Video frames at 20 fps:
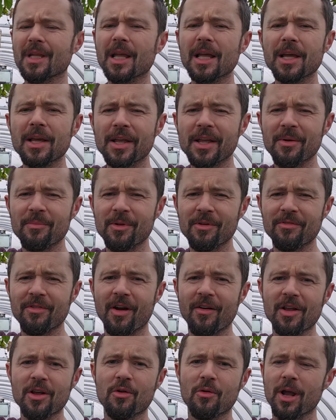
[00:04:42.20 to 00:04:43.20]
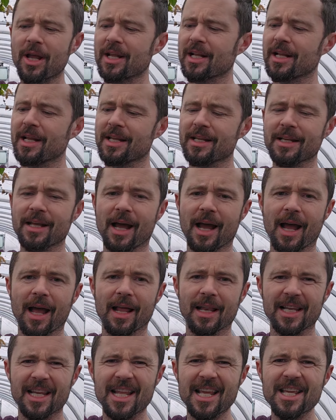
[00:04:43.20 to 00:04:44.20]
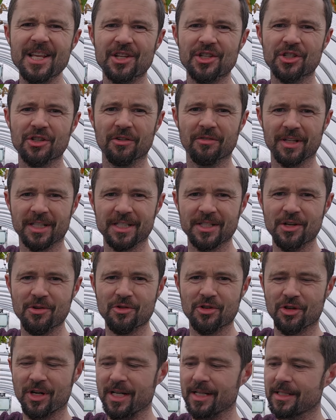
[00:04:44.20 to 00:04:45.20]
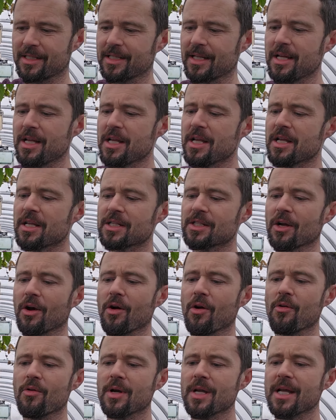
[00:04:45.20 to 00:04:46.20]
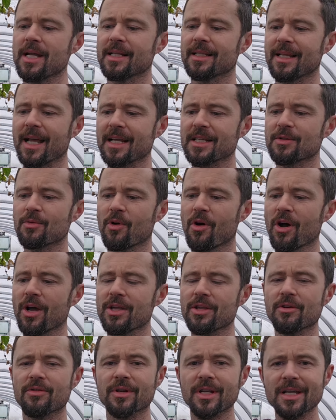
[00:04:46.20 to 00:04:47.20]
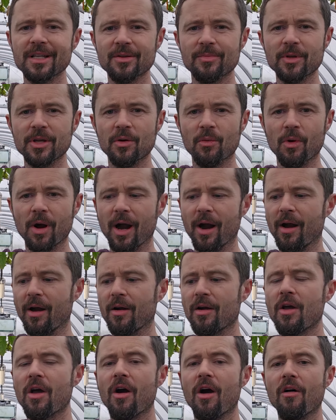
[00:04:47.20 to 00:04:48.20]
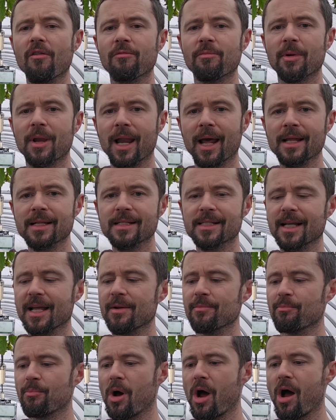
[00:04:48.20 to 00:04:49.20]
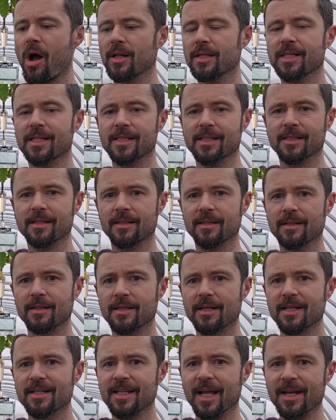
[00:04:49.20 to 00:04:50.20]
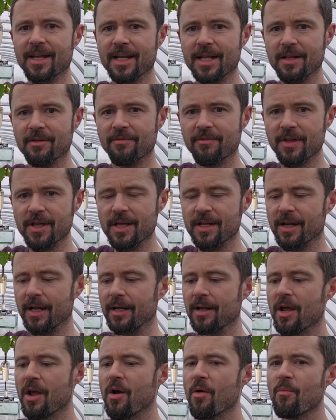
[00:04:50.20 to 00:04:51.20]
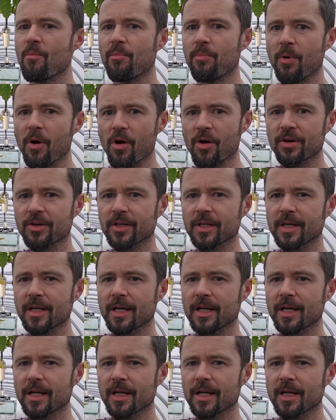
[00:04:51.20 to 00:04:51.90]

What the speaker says: It can be very quickly leached of its nutrients. So that's why you need to be aware of plants in pots that need feeding. But